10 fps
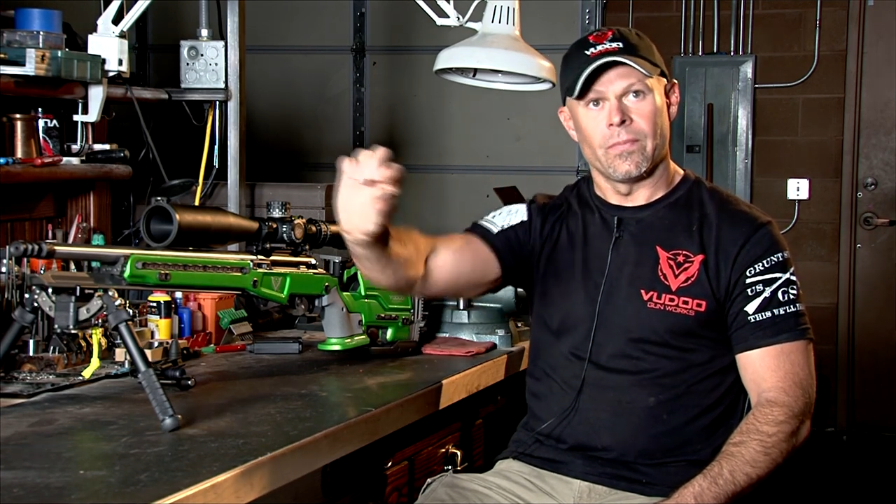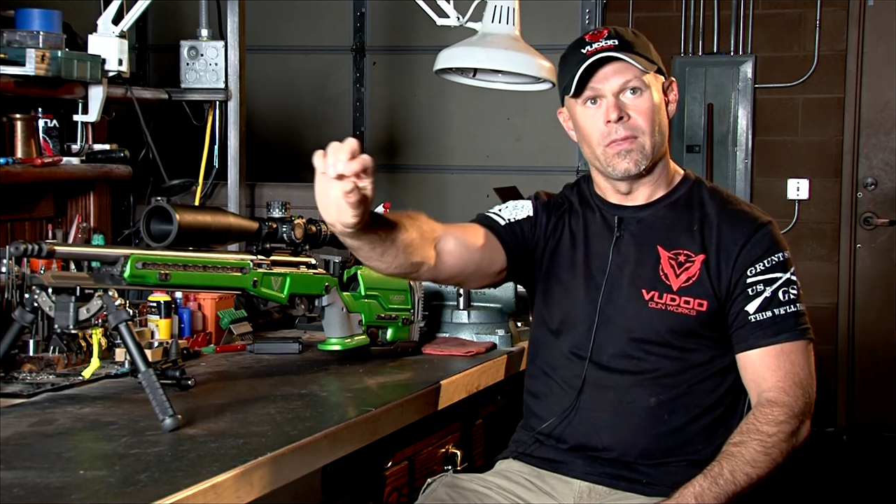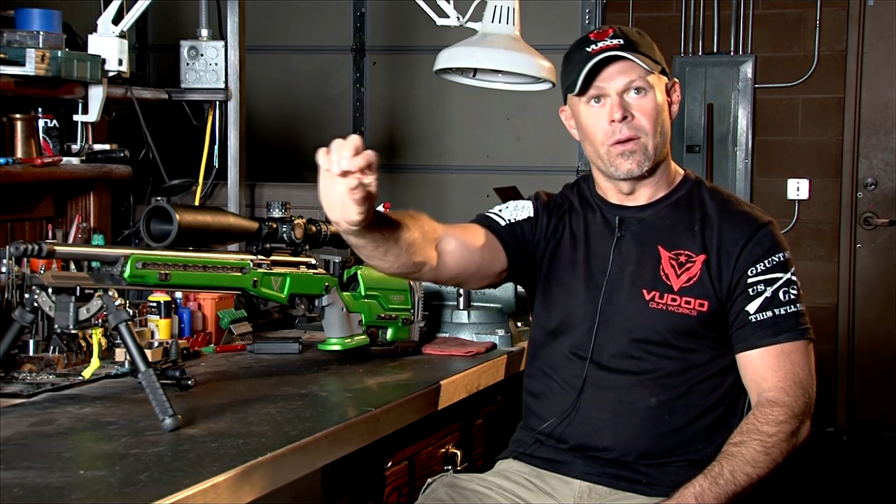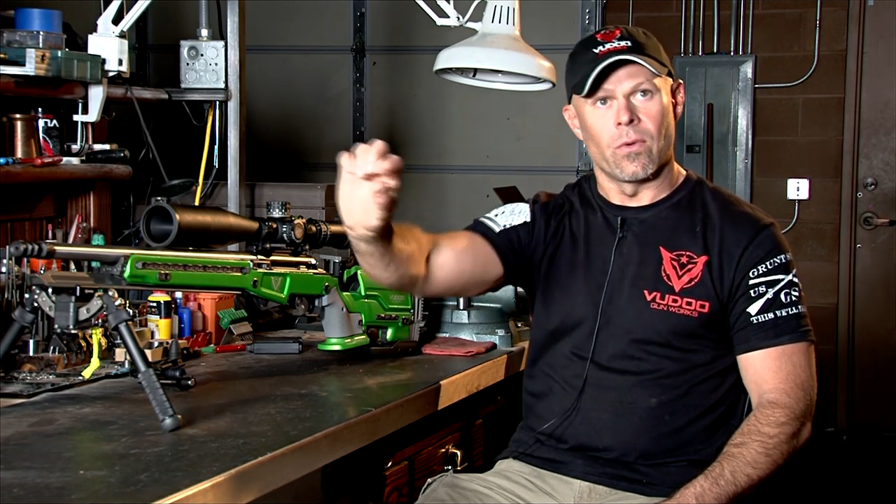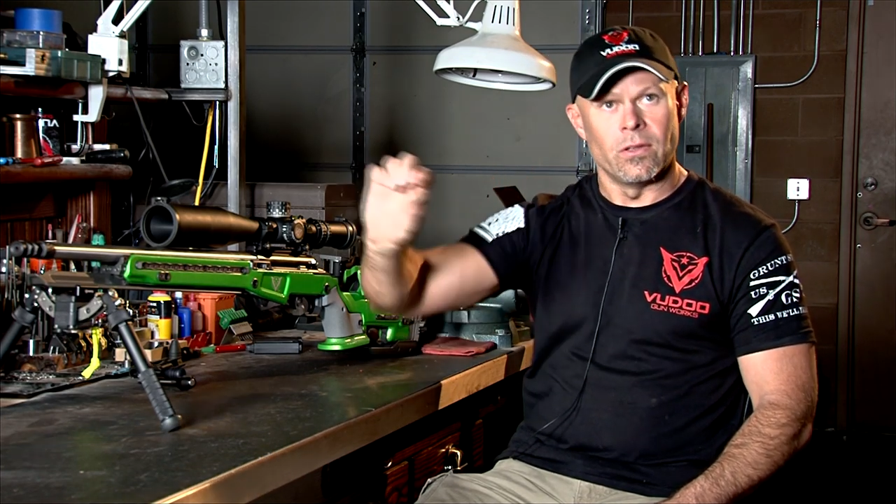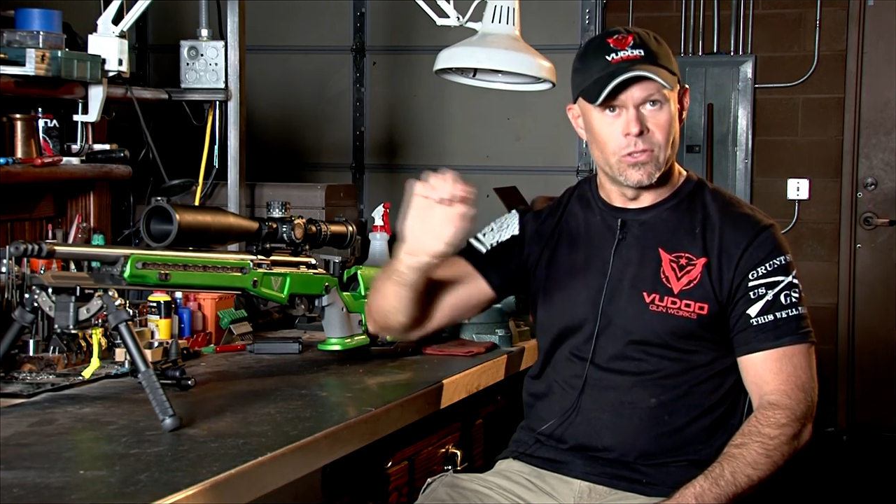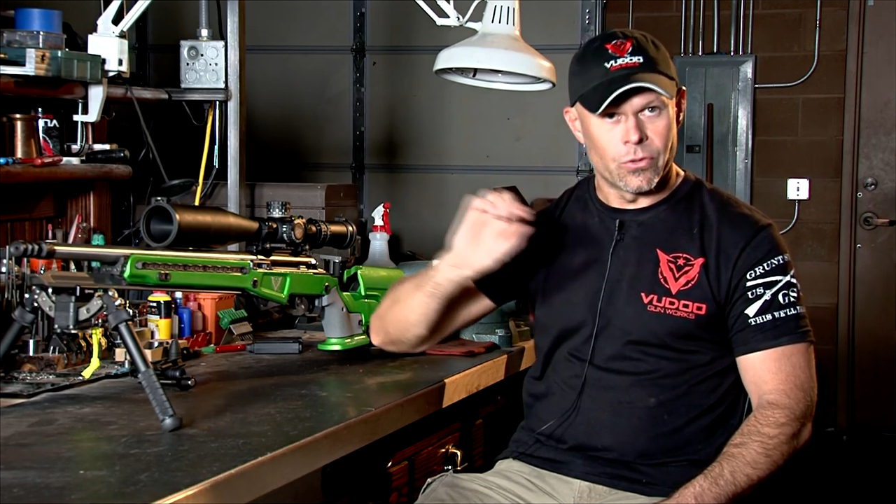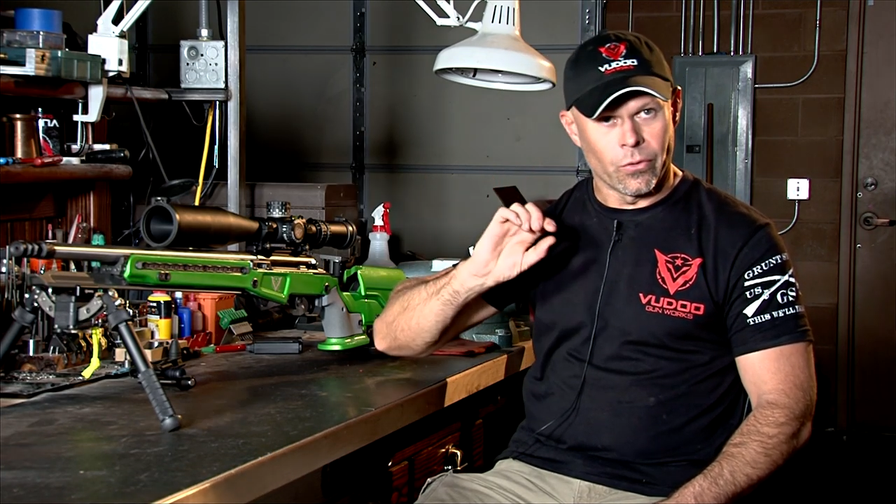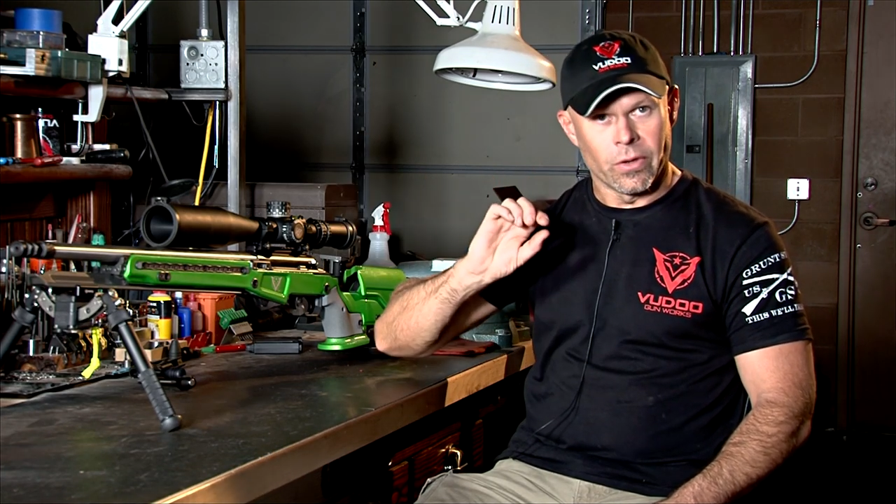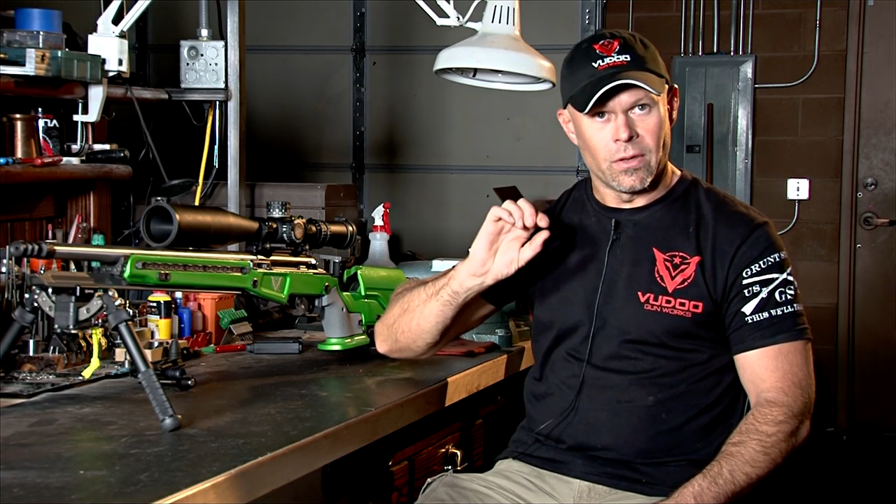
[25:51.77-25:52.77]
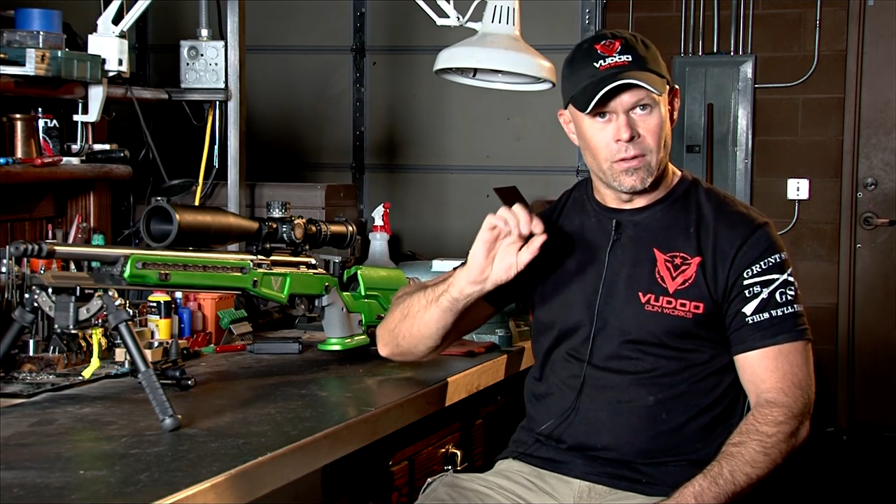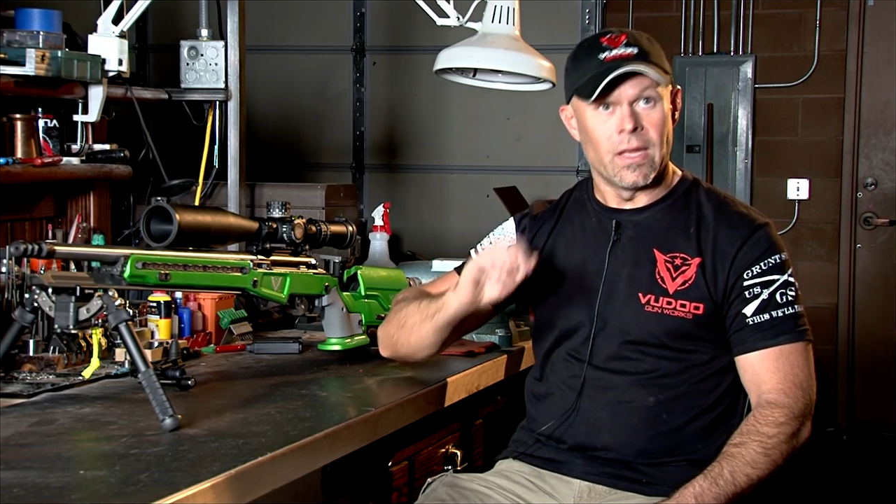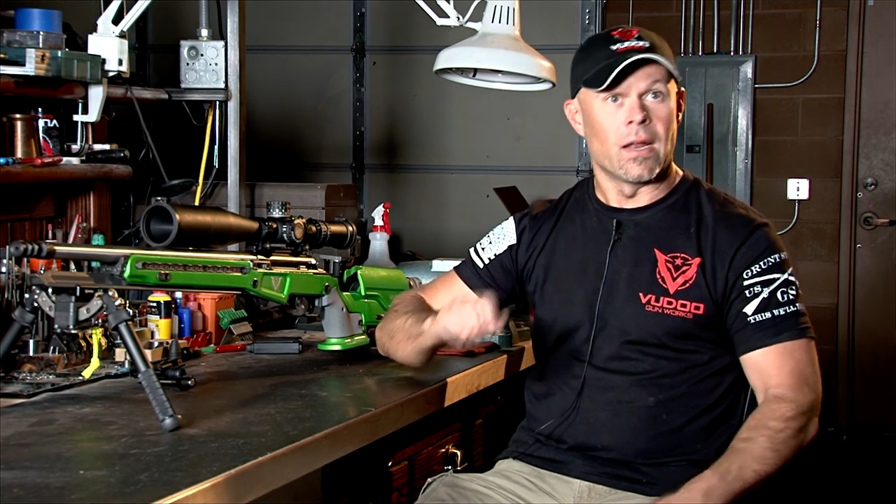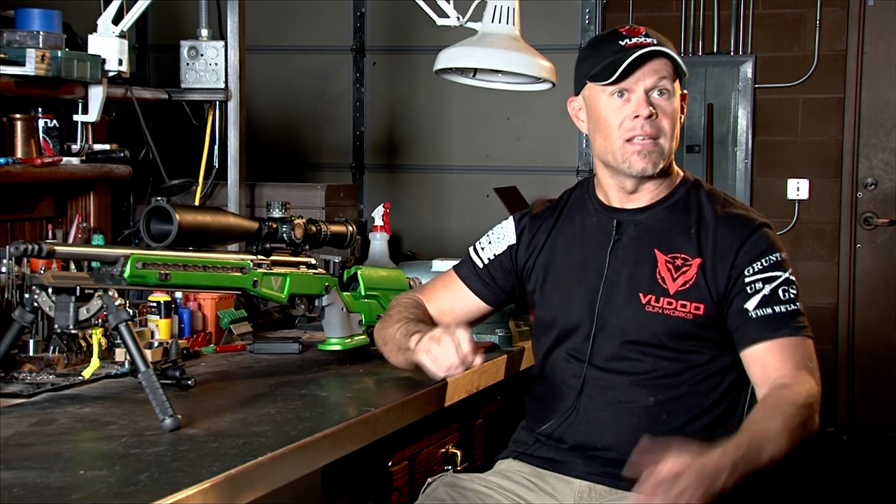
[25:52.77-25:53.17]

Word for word: that runs through it than